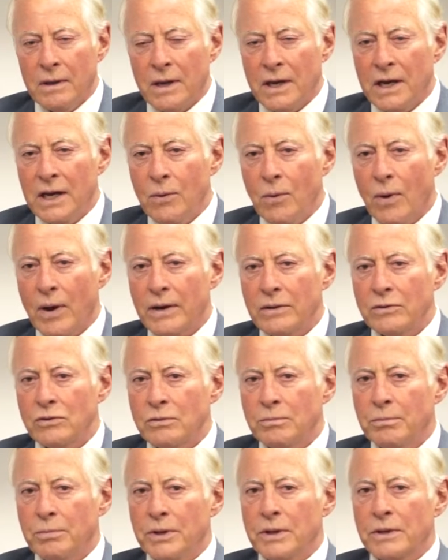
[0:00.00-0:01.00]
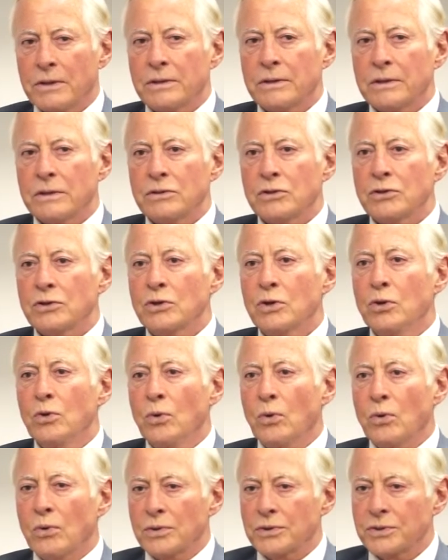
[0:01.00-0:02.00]
and he wanted to build
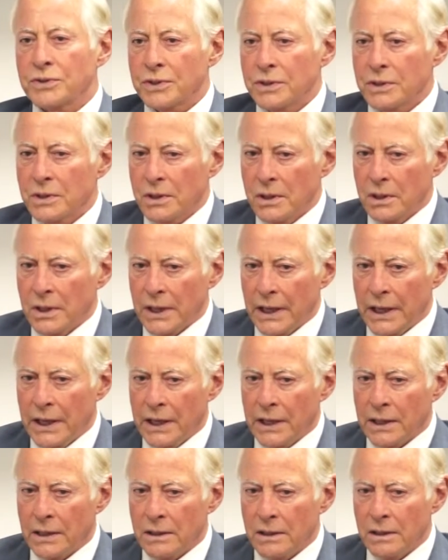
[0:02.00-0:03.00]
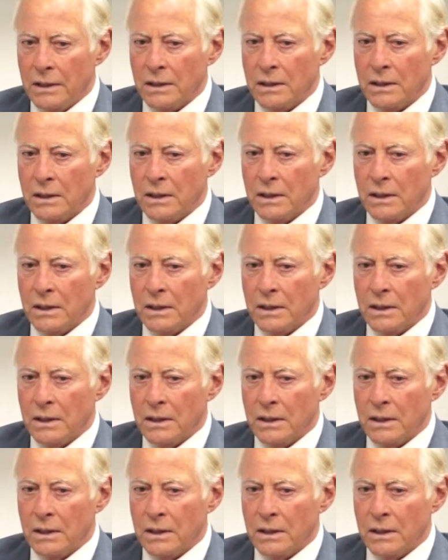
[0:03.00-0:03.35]
schools in